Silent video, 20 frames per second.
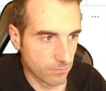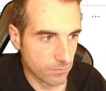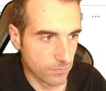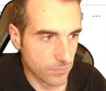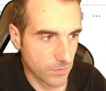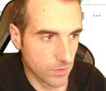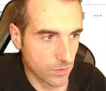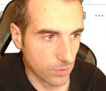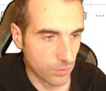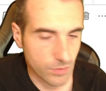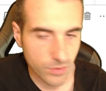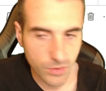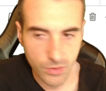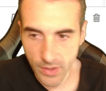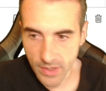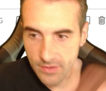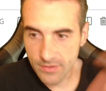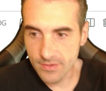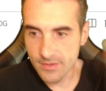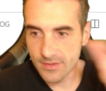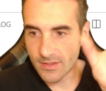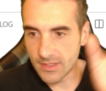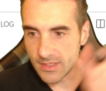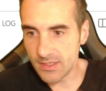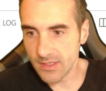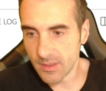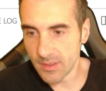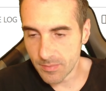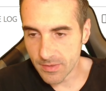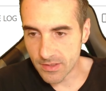so you can
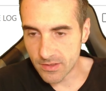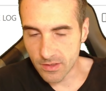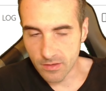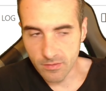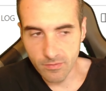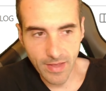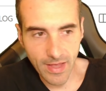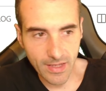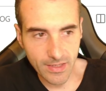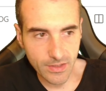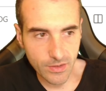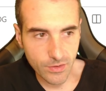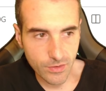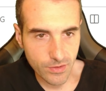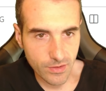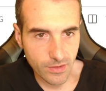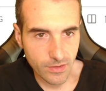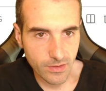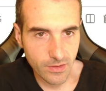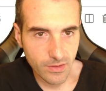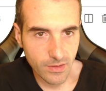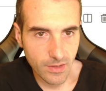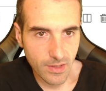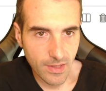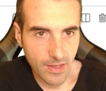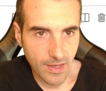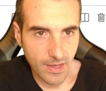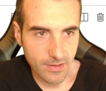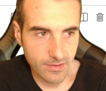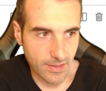see the pixel values
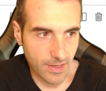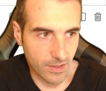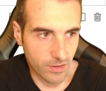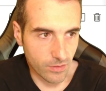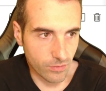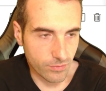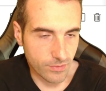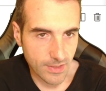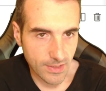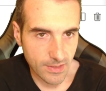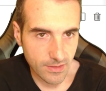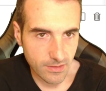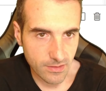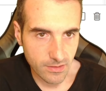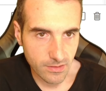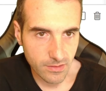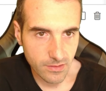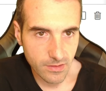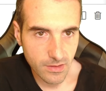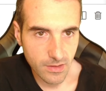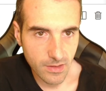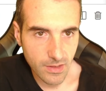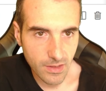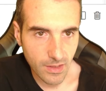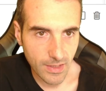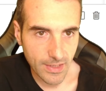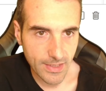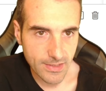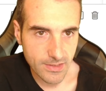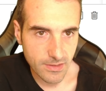as they are contained
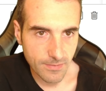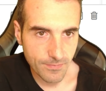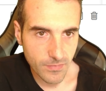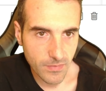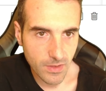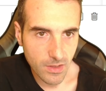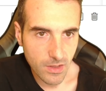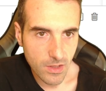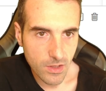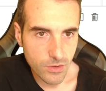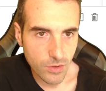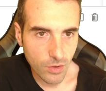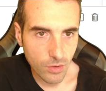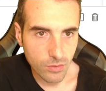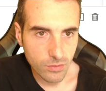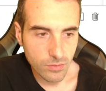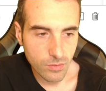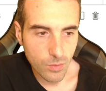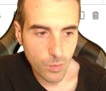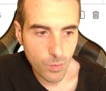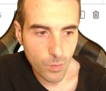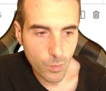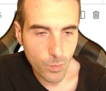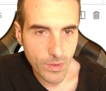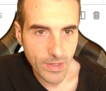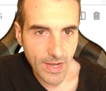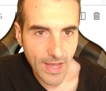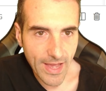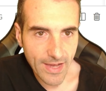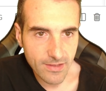later. So
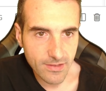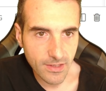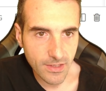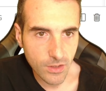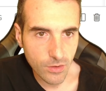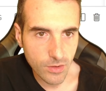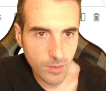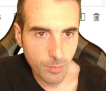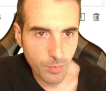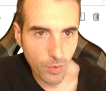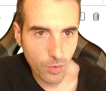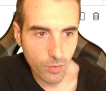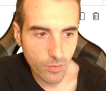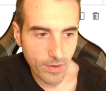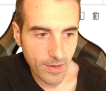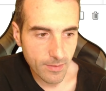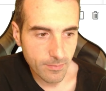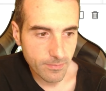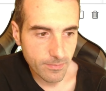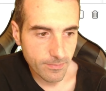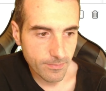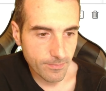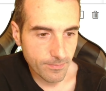we execute the program,